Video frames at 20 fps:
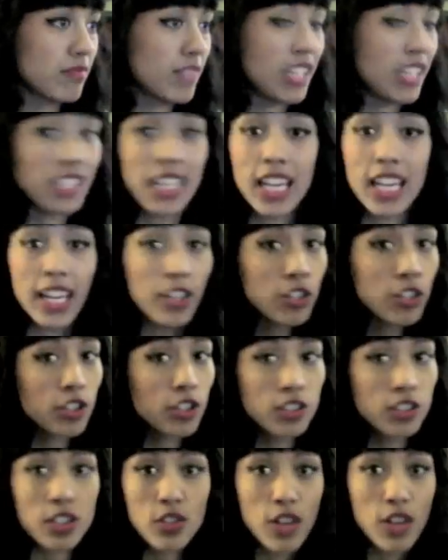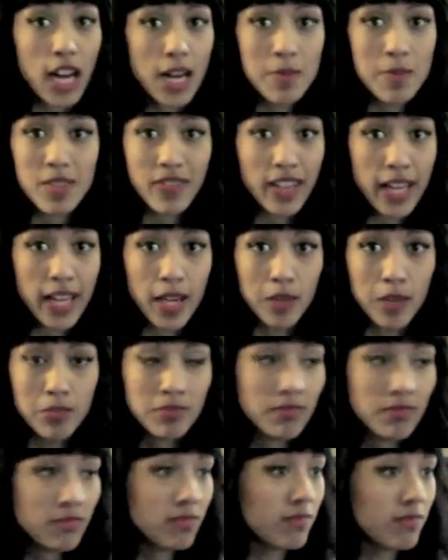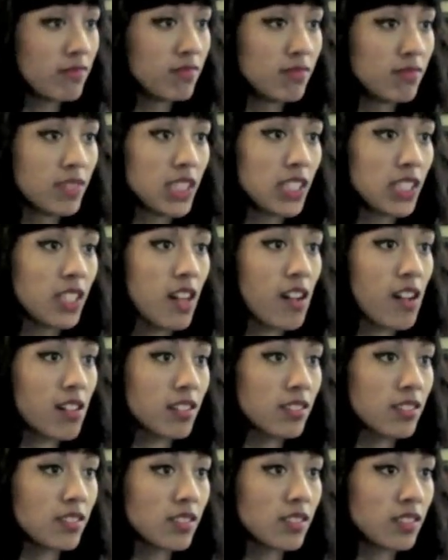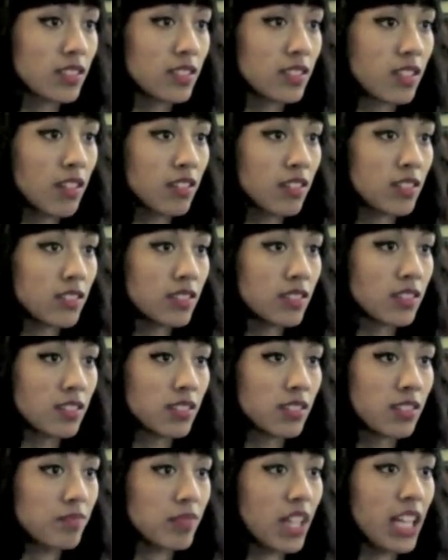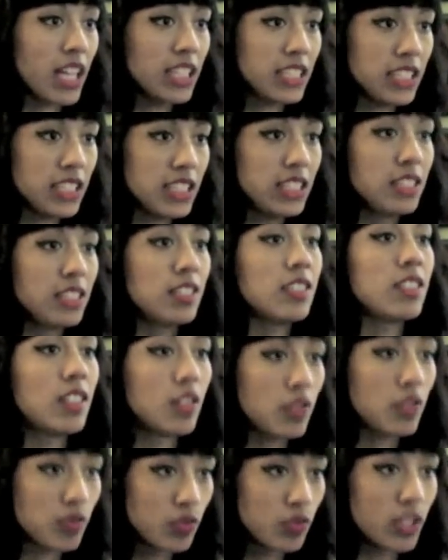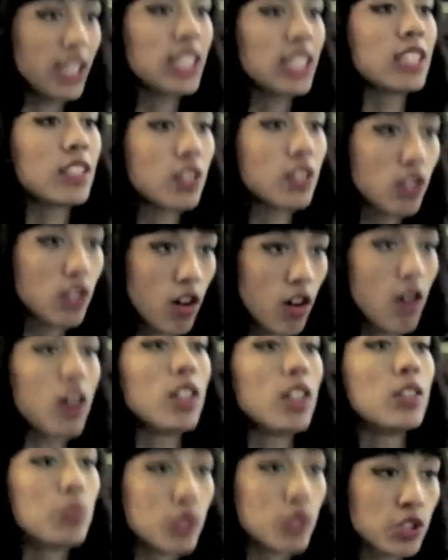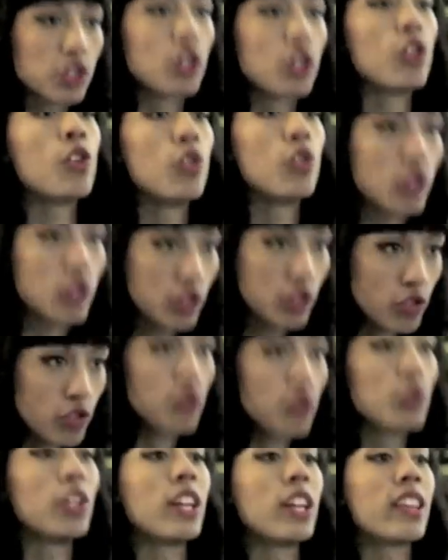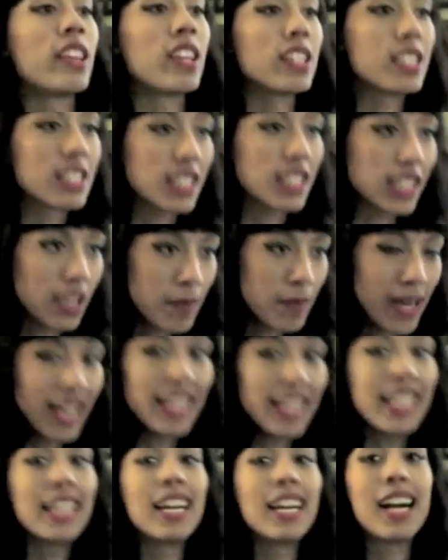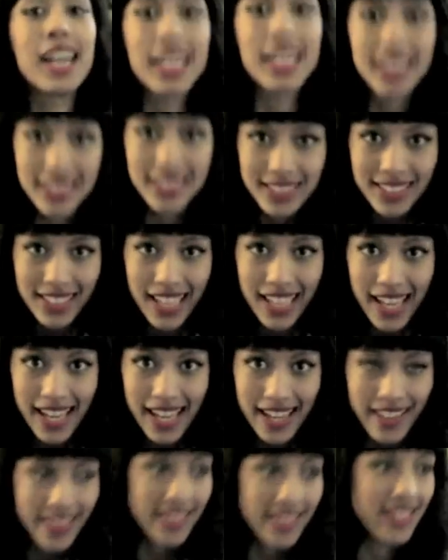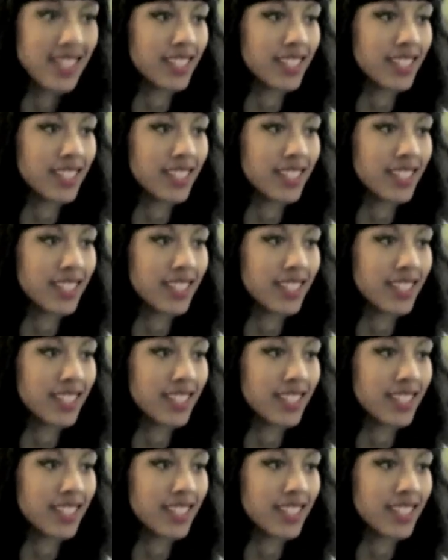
They can't hurt the Grimes fam. I need Rick, Carl, Michonne, Judith to come out of here unscathed.